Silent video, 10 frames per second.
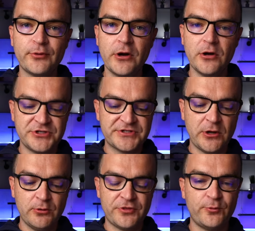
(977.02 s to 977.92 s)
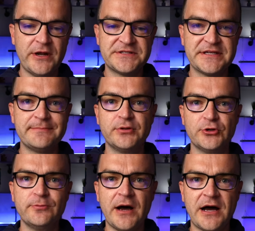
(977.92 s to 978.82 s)
Pro, just go with the Red Sea
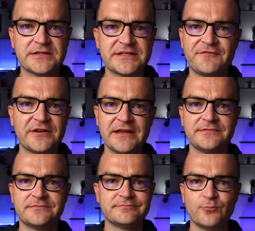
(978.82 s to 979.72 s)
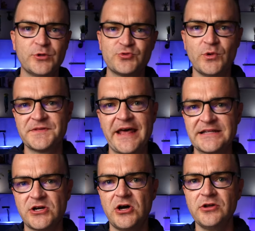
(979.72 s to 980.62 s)
Blue Box. I forget which one
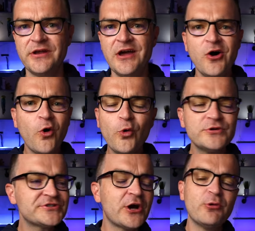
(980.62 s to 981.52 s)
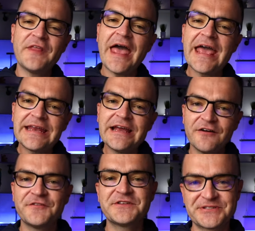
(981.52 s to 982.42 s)
that's called, or just go with any
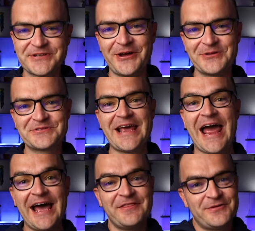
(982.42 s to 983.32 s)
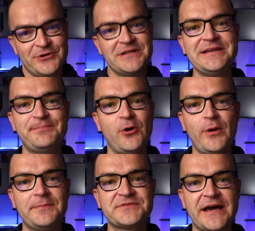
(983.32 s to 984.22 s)
of the salts at the Marine Depot
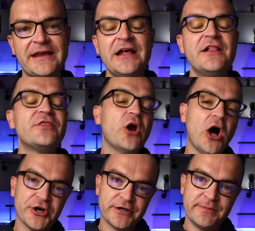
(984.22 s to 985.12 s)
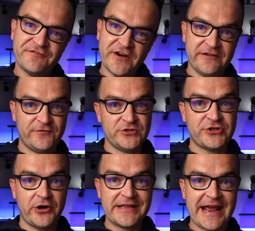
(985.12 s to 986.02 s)
website. They're all gonna be fine for
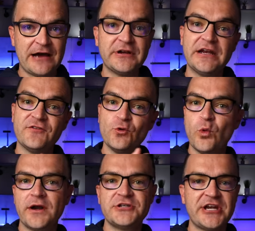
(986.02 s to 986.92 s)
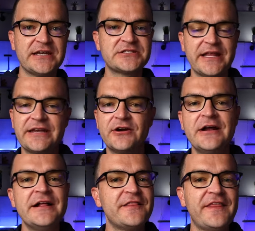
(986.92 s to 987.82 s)
starting out, and if you wanna change later,
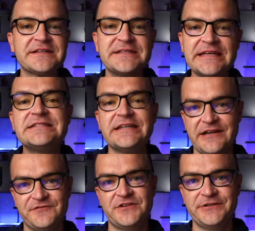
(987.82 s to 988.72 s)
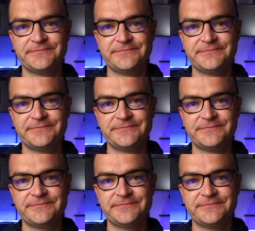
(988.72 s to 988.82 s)
that's easy enough to do.